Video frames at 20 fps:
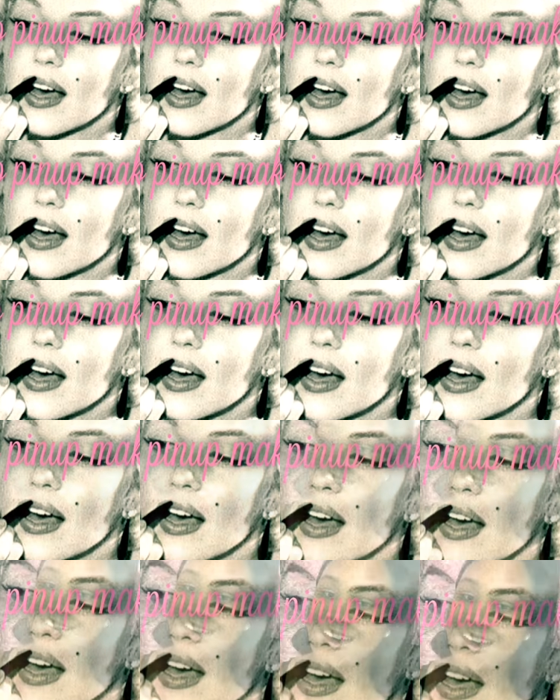
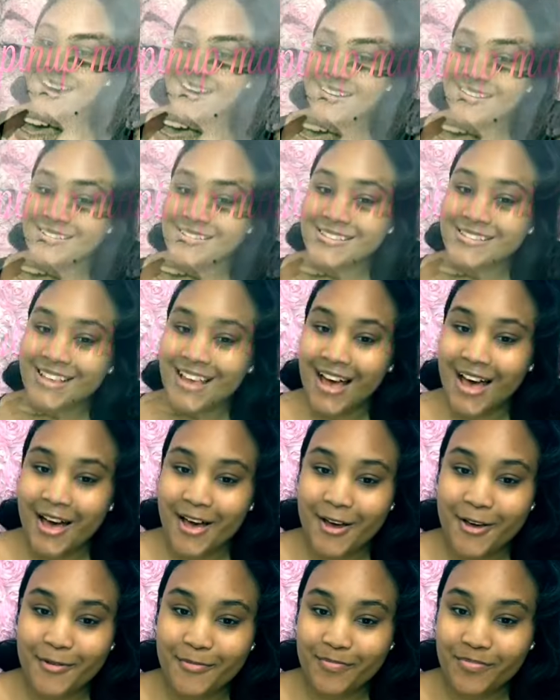wrong.
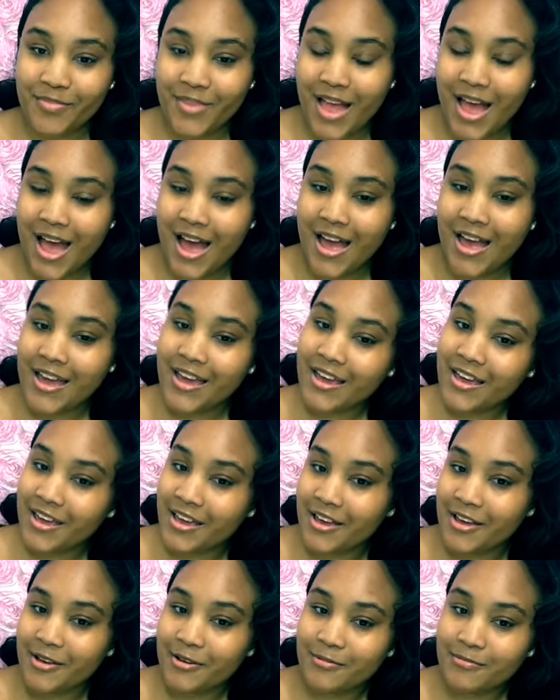Um, I
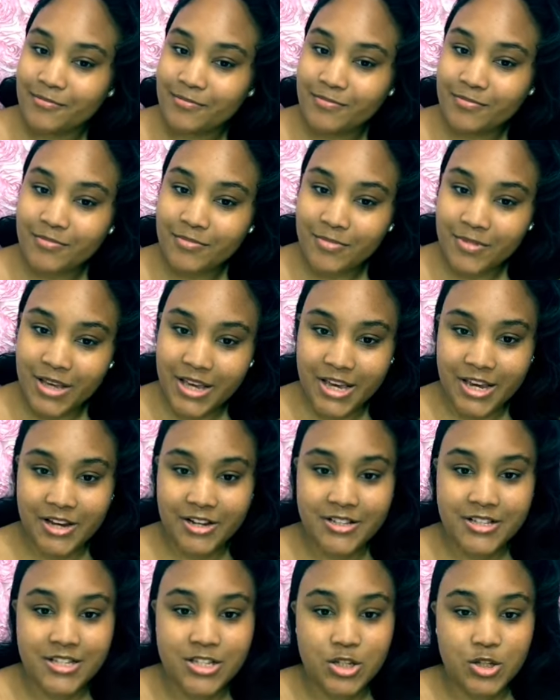am
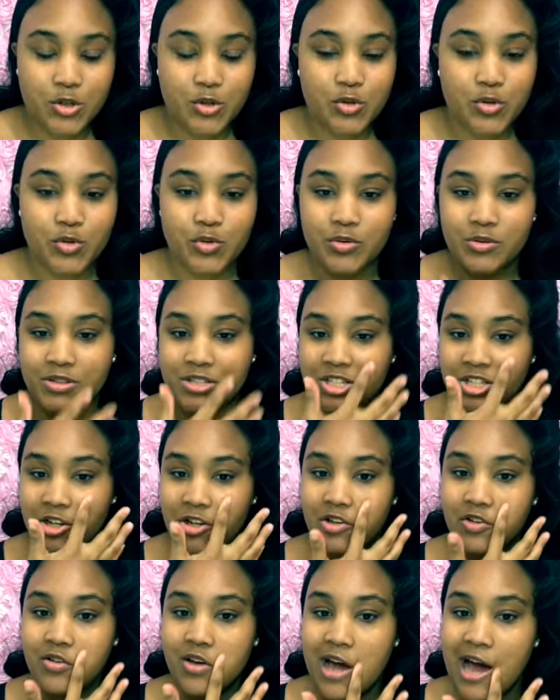here to show
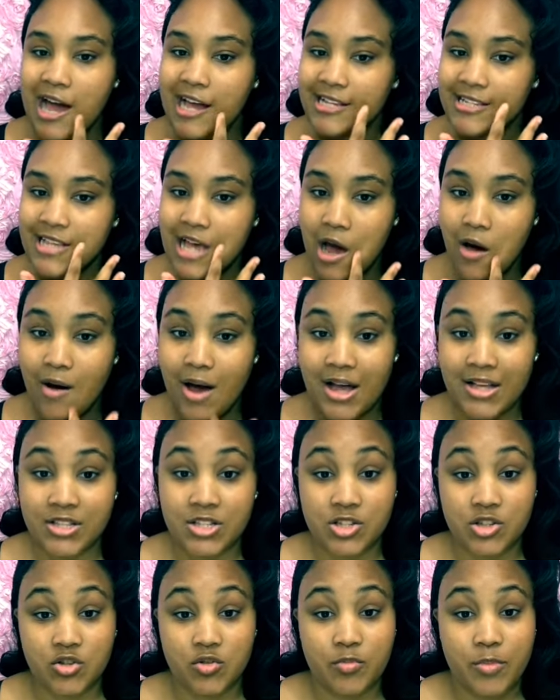you guys how I
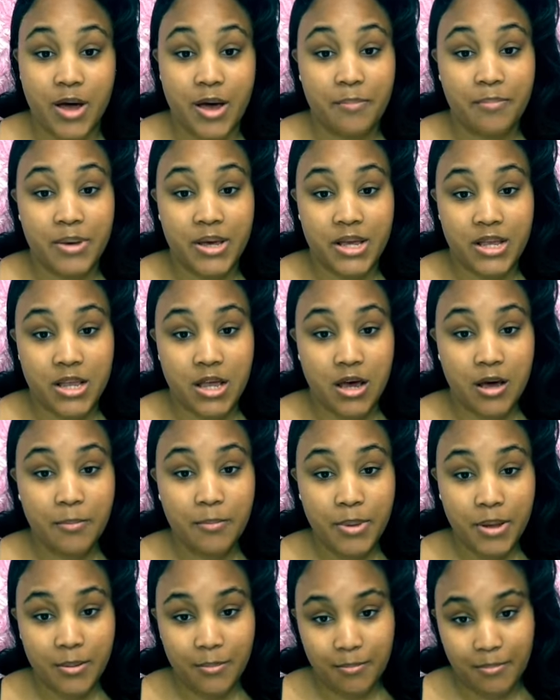do my pinup
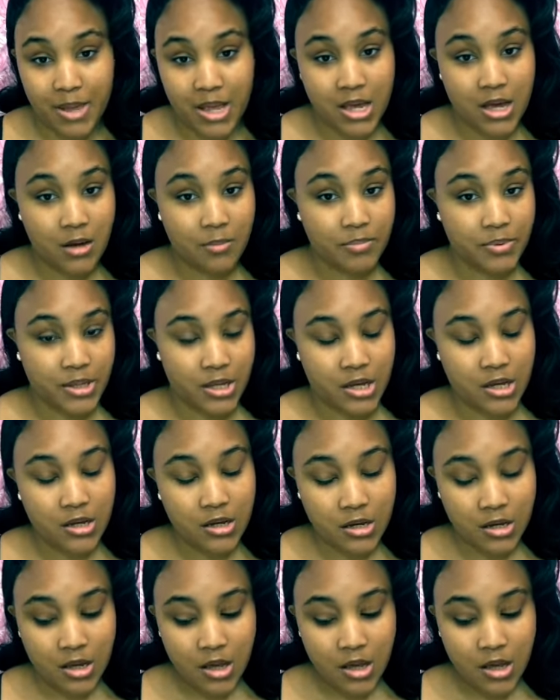makeup look.